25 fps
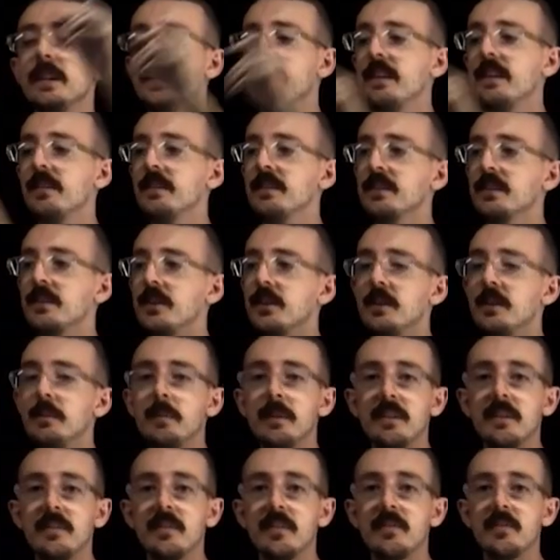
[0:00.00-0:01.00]
already gave us a good
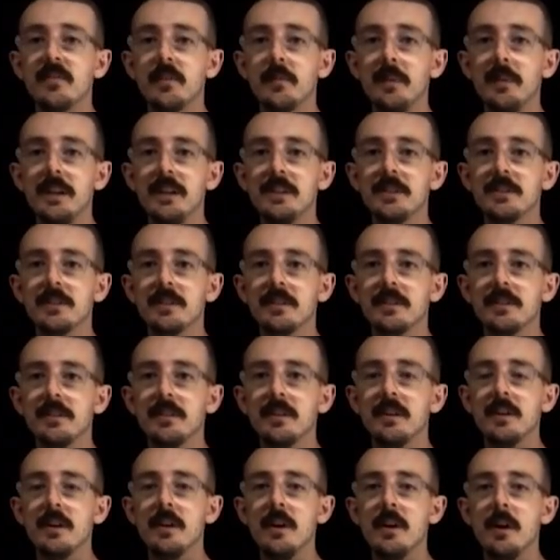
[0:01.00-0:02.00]
bit of information,